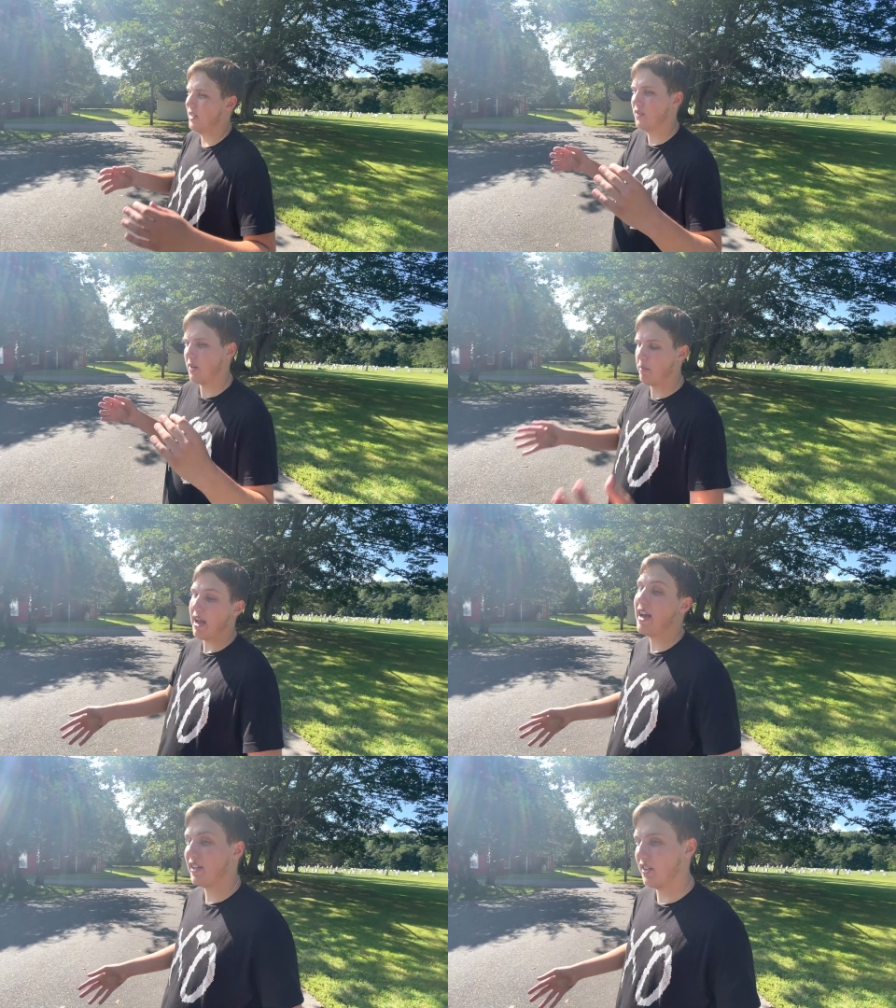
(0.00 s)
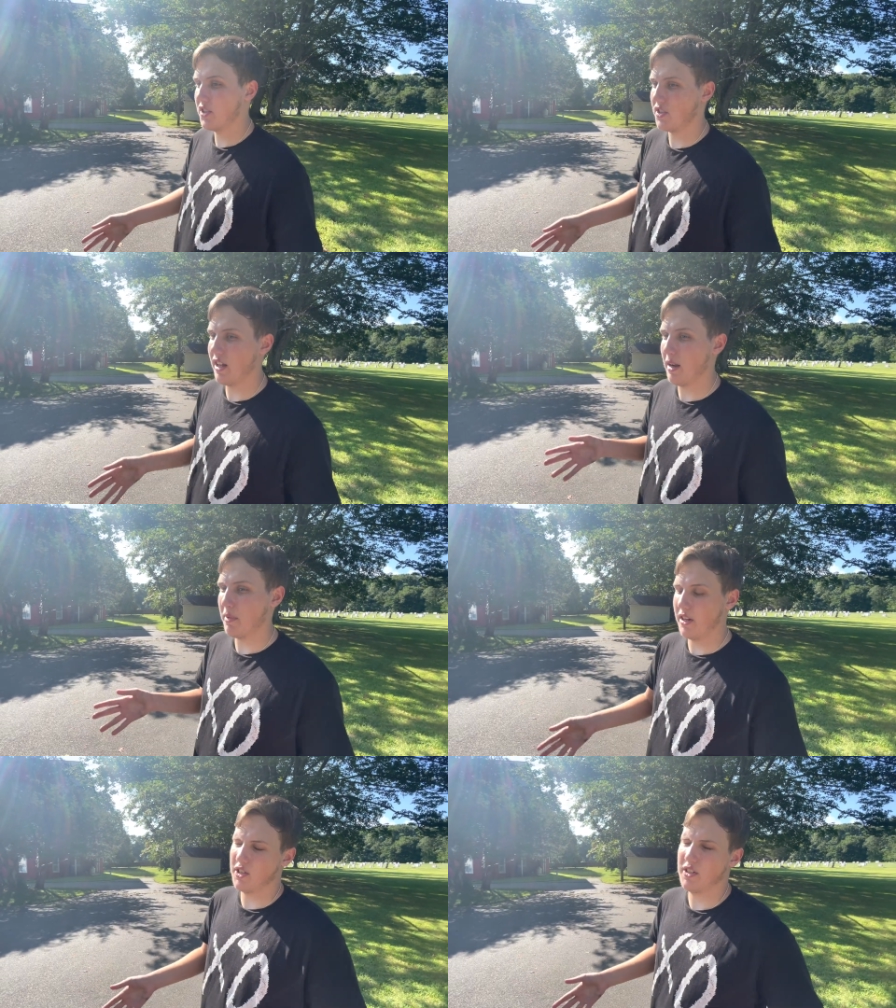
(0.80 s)
is the package that I
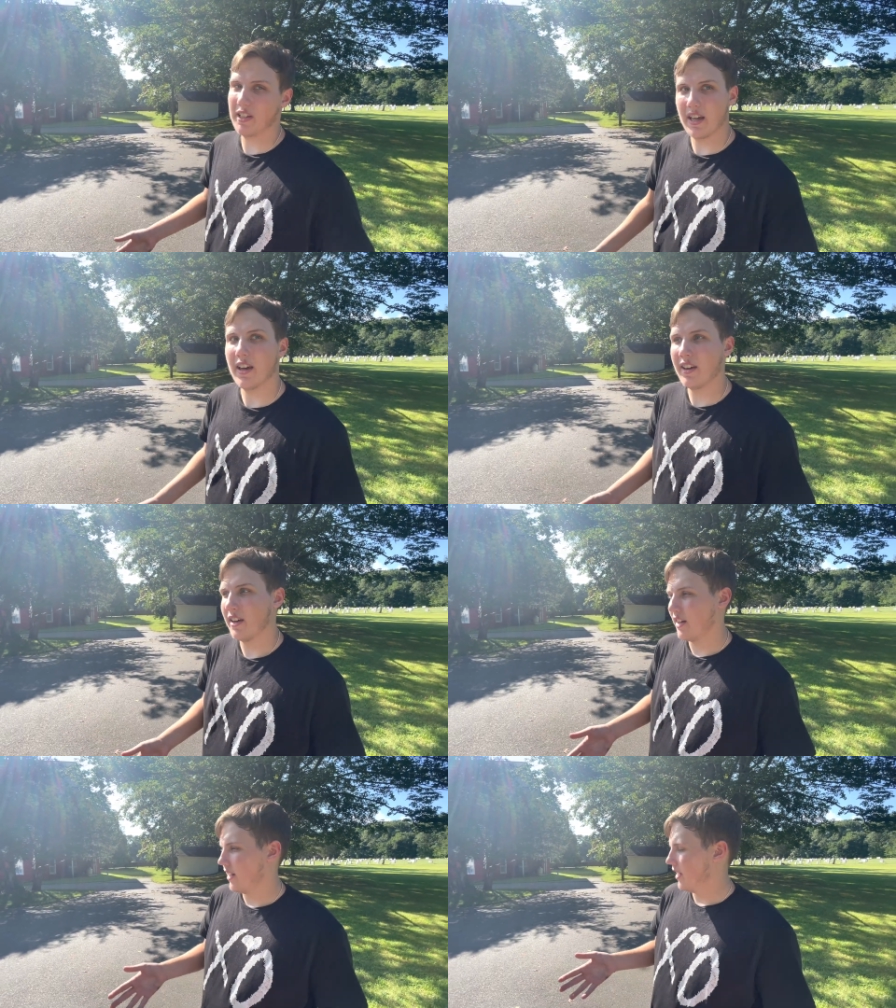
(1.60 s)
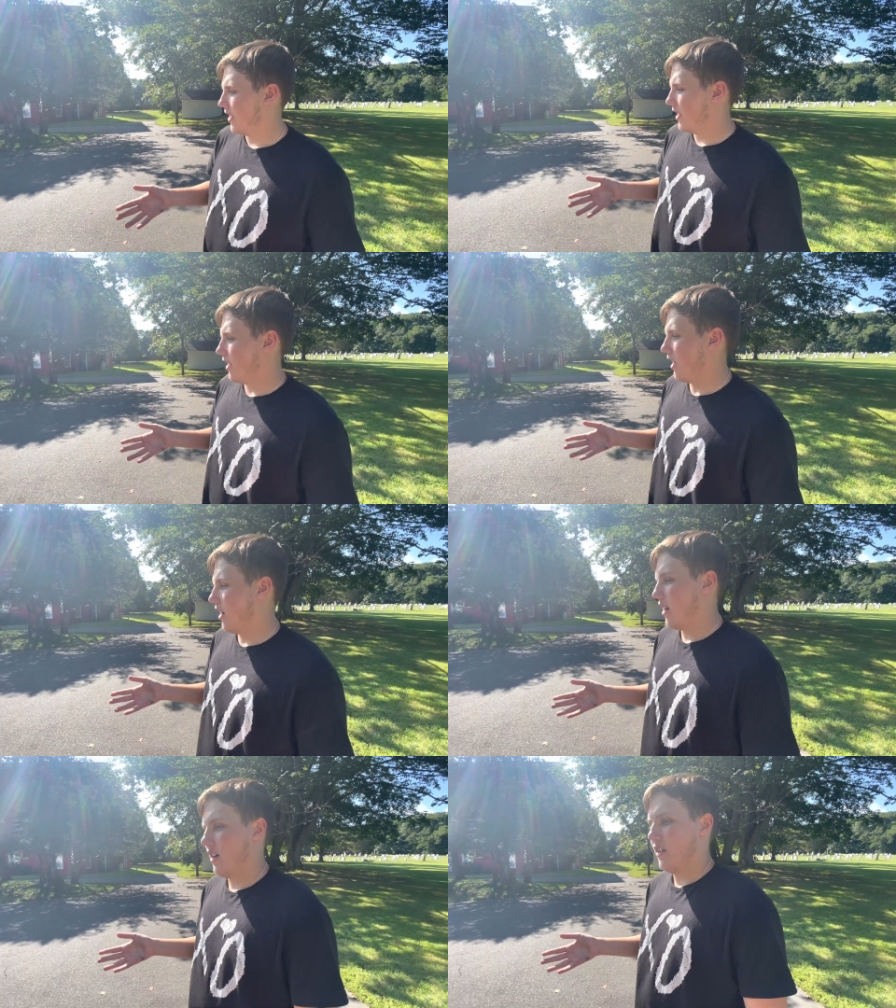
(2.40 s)
managed to get.
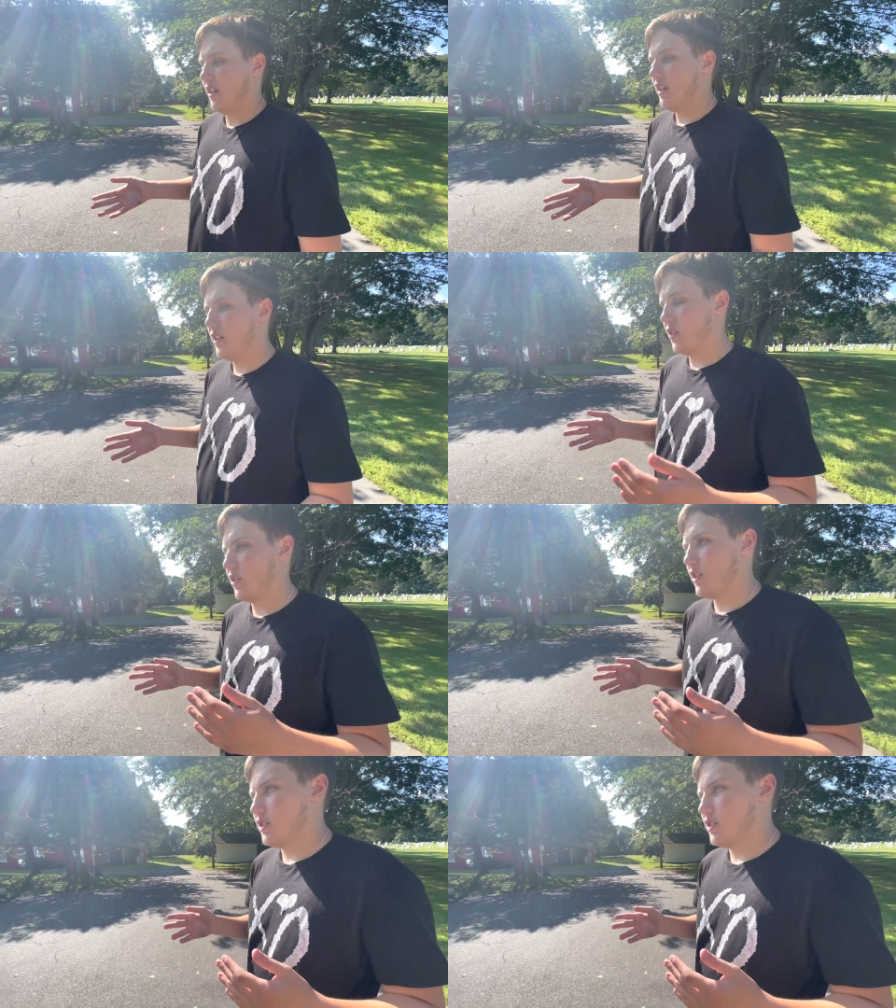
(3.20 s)
It is the